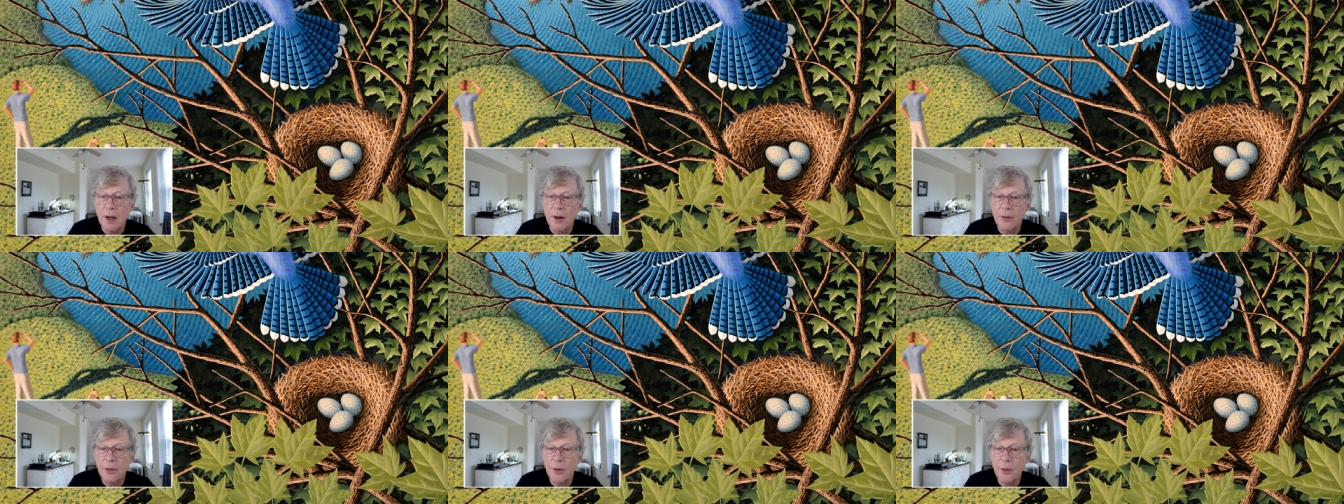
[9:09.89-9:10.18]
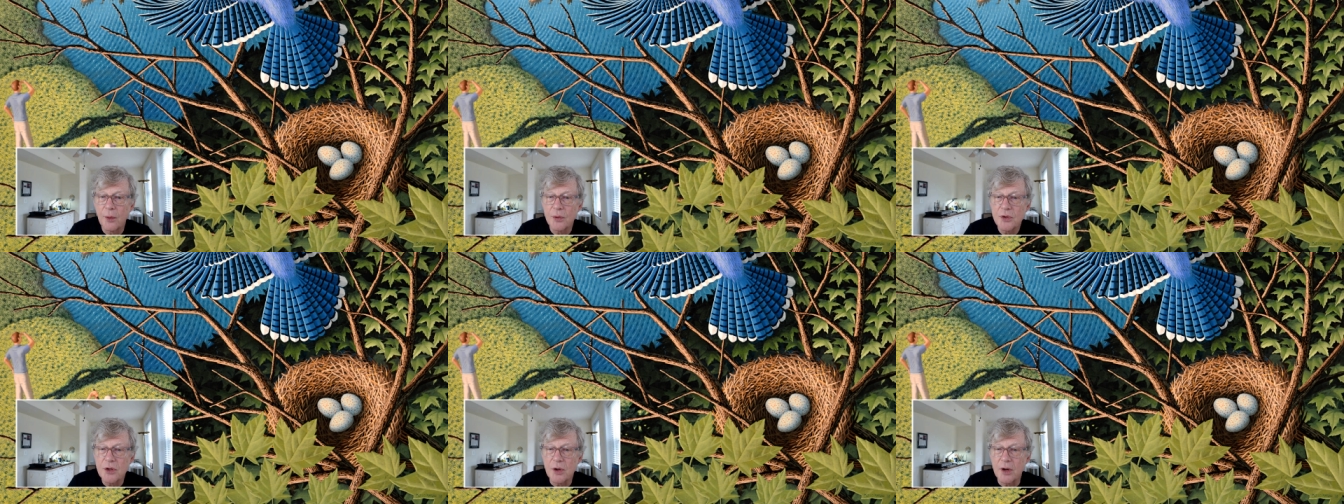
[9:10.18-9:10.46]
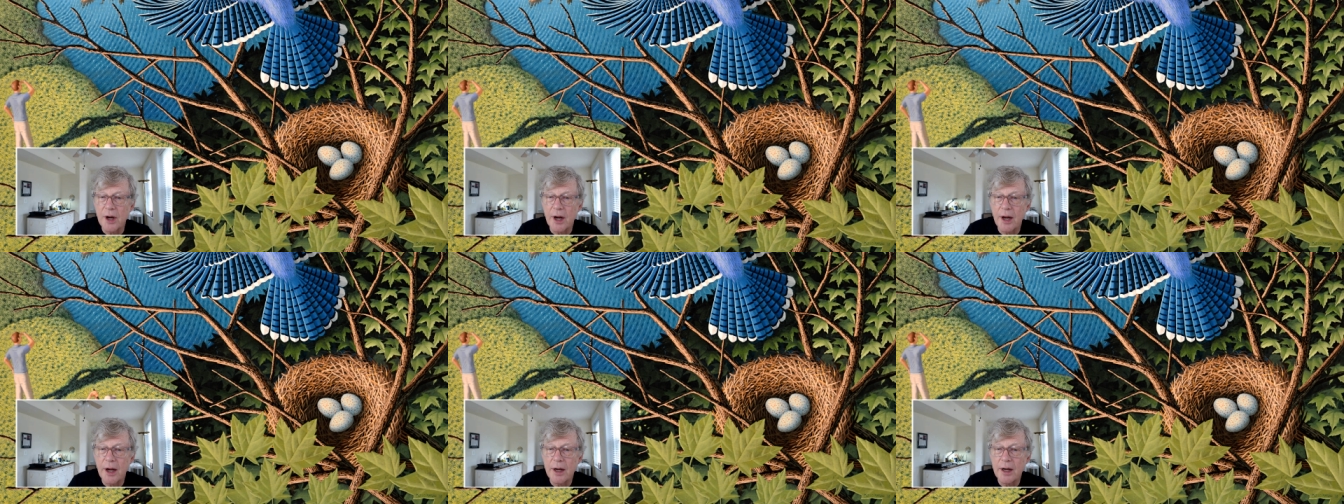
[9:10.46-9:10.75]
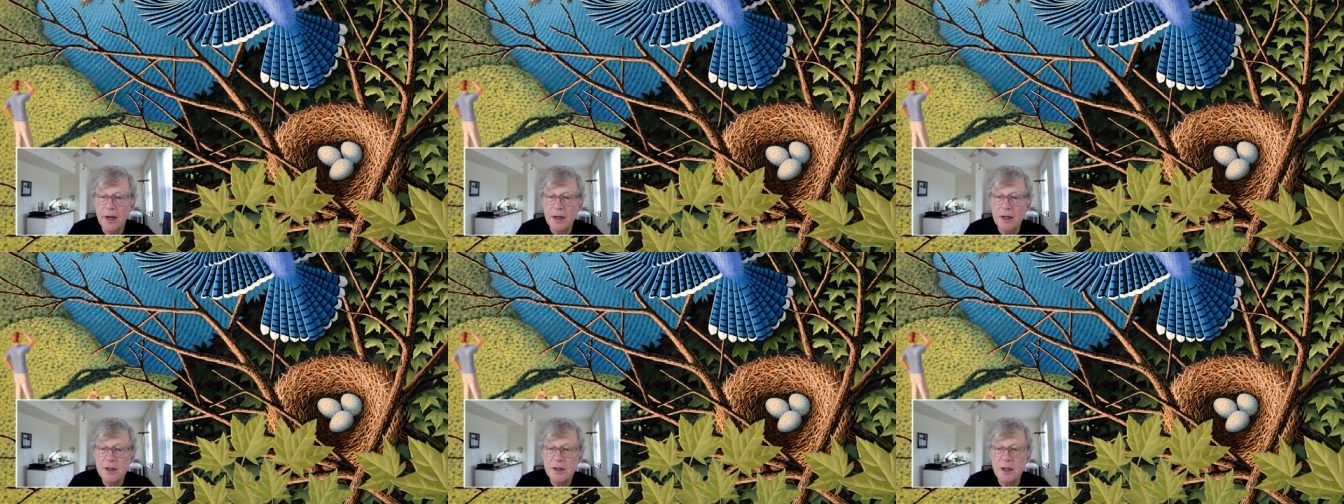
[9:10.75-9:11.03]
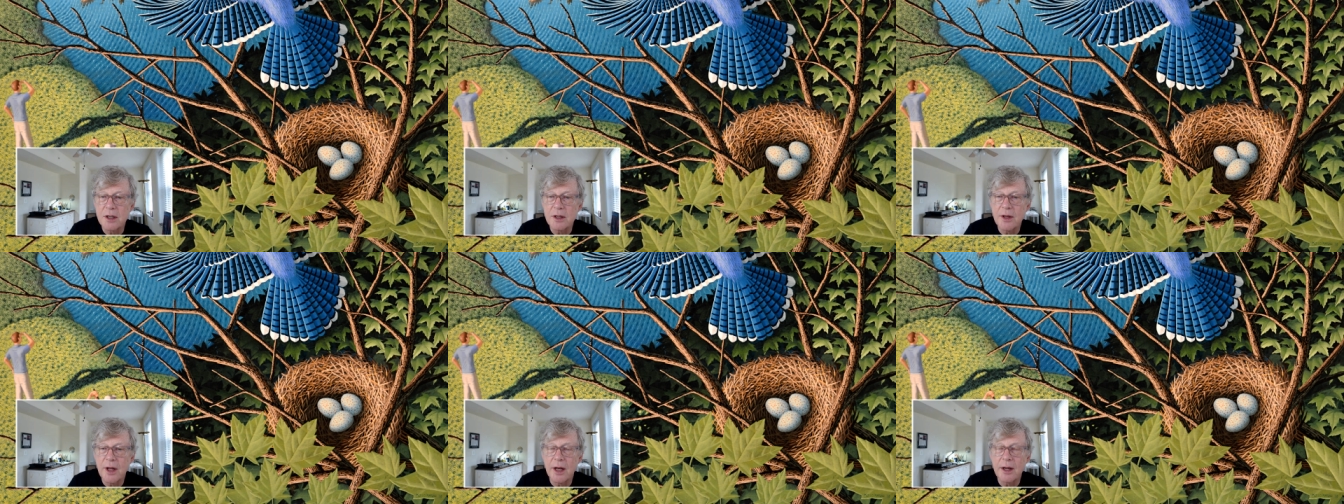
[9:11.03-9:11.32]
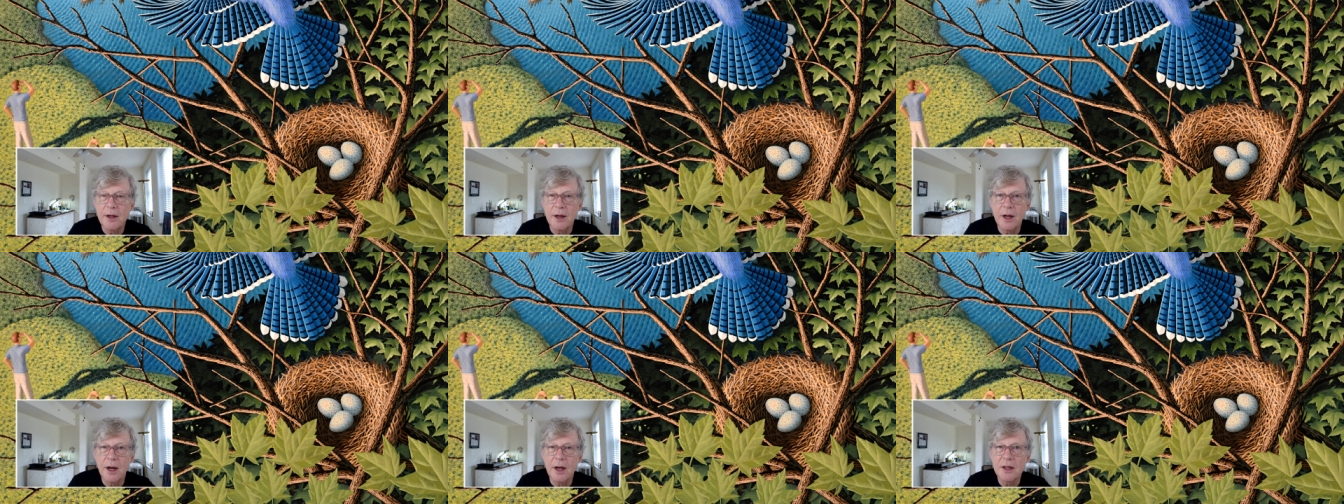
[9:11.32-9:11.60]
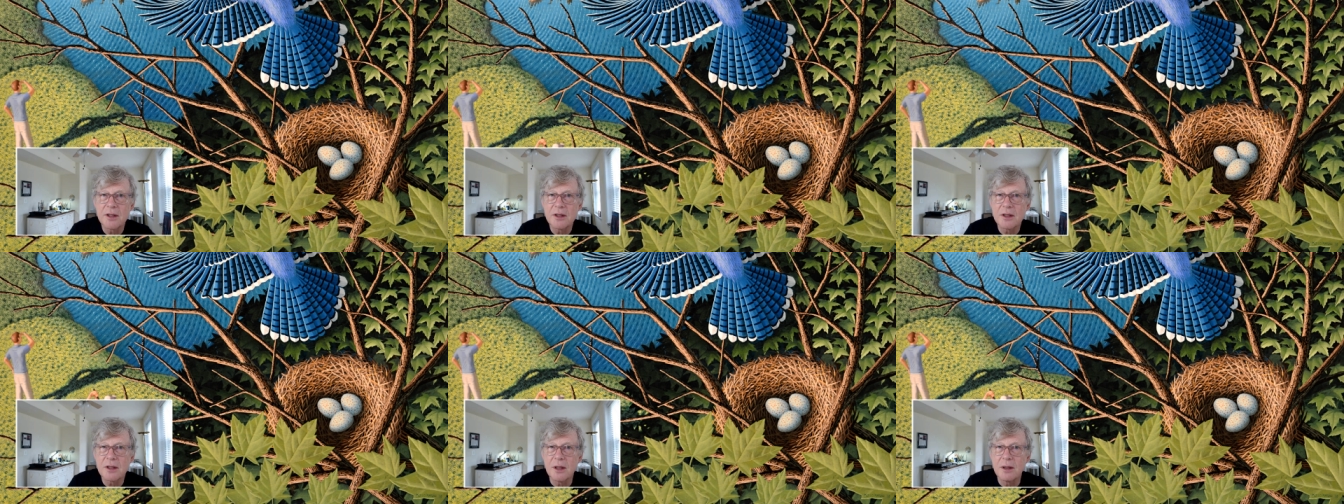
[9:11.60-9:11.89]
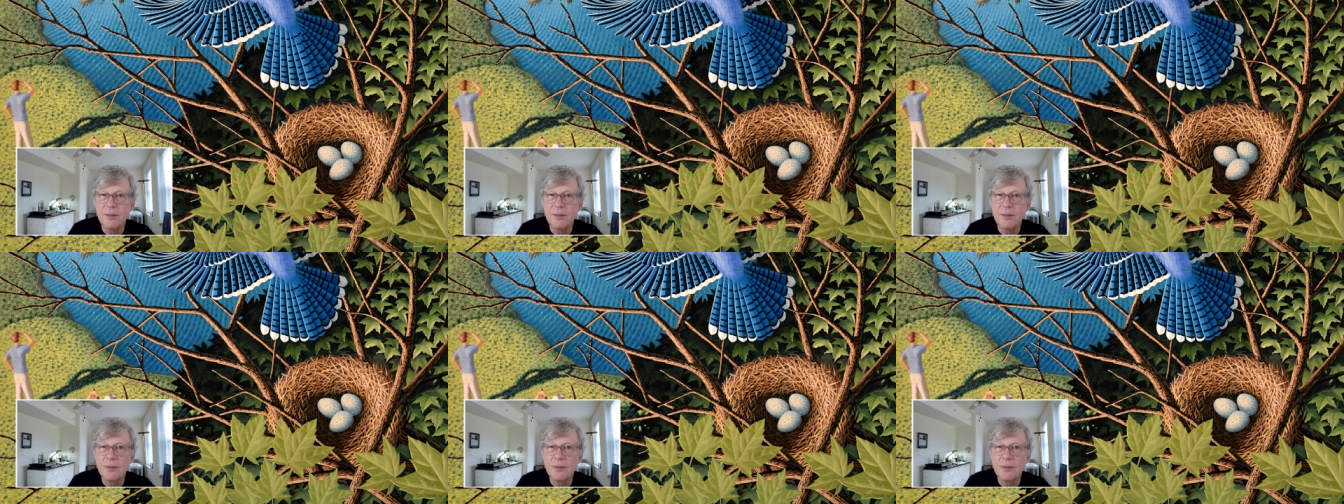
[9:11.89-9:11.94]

and those are eggs in that nest.